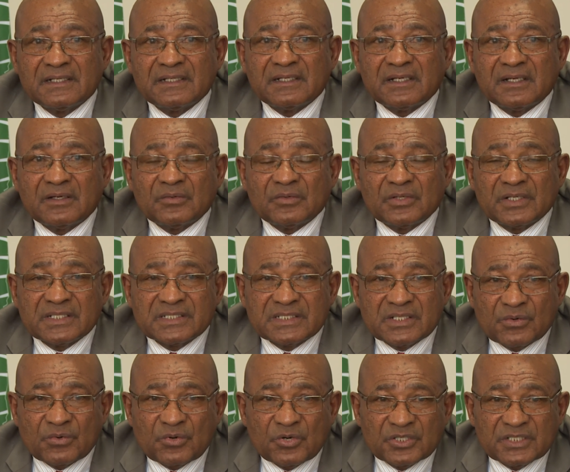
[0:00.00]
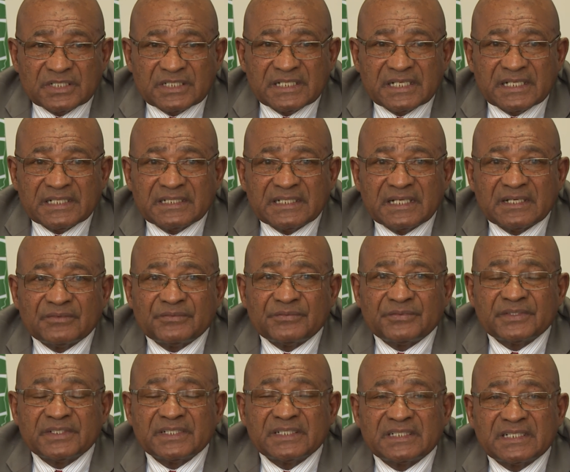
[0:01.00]
Now, as a continental
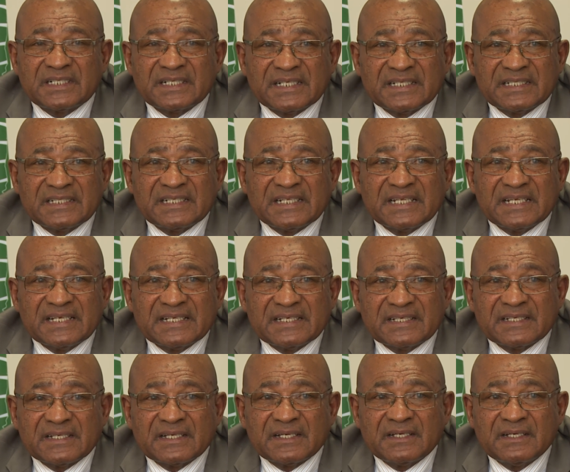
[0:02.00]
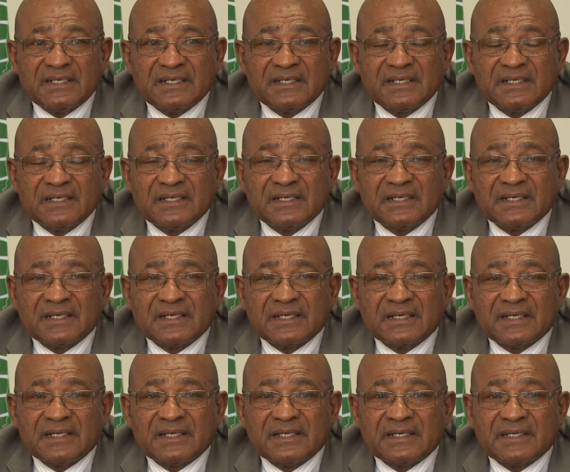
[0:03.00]
free trade area,
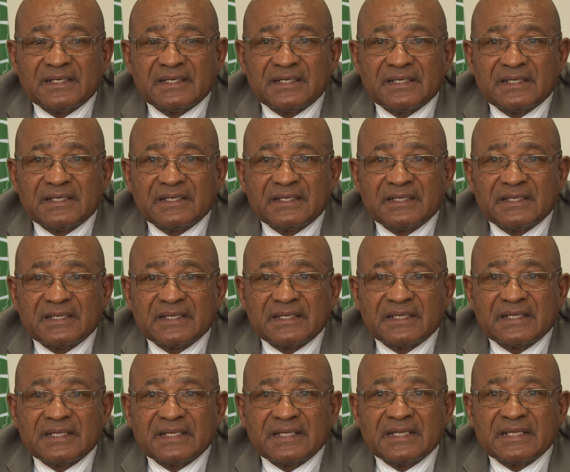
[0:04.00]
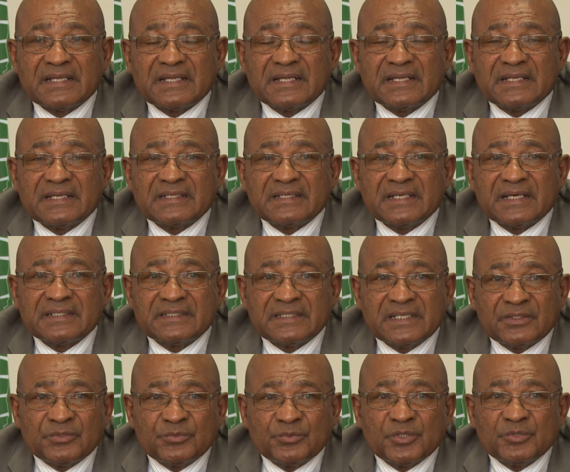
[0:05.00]

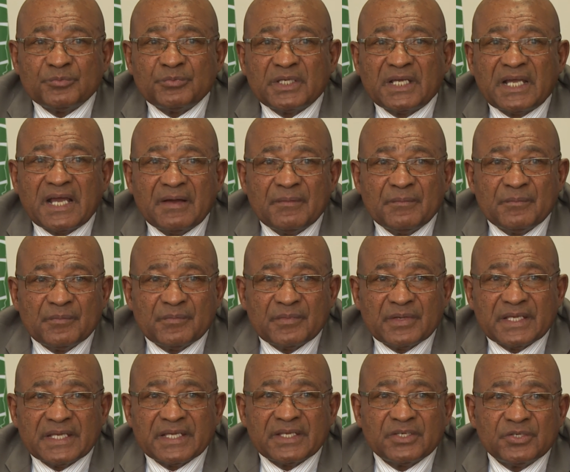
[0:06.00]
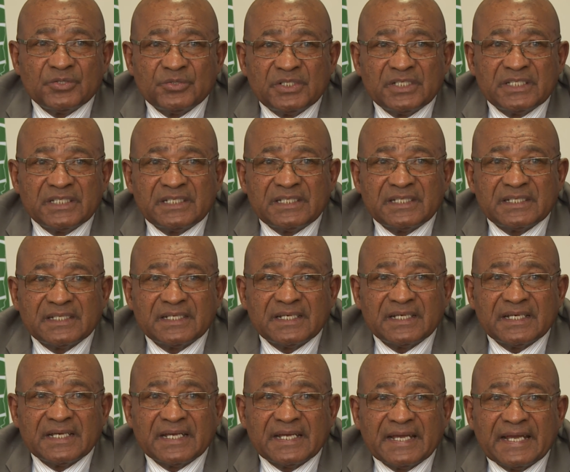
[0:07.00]
then we become a unit,
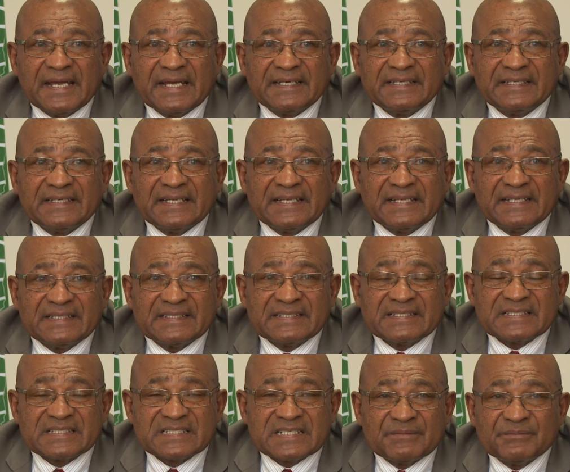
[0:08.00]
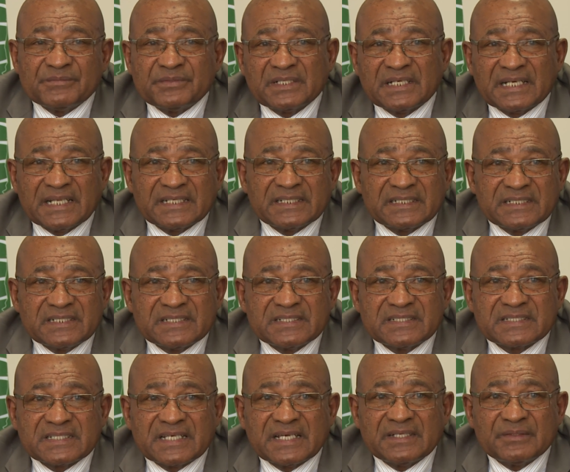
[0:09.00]
and something like
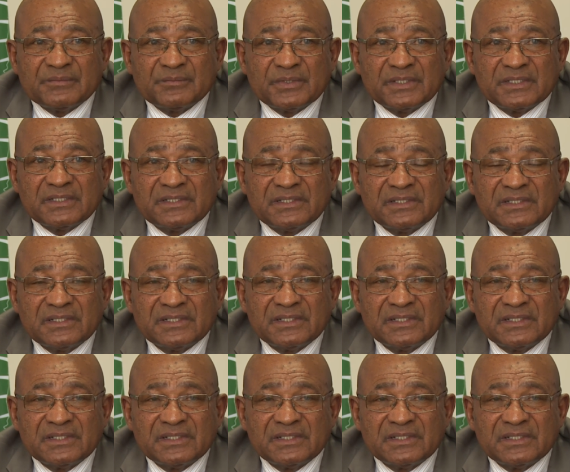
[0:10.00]
this can be